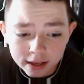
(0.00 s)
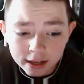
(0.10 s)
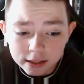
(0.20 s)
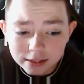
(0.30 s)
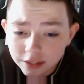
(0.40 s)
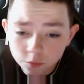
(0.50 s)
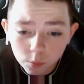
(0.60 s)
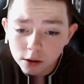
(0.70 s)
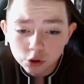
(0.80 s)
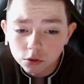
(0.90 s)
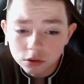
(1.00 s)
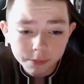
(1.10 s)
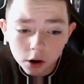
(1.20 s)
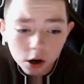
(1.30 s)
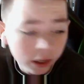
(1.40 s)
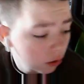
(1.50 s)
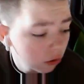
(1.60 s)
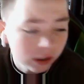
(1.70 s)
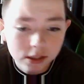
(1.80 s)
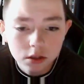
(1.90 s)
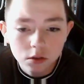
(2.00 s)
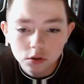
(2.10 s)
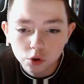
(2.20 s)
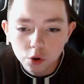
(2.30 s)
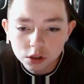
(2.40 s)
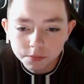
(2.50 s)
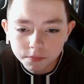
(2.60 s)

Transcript: Stephen Welsh looks the part. He got in the Scottish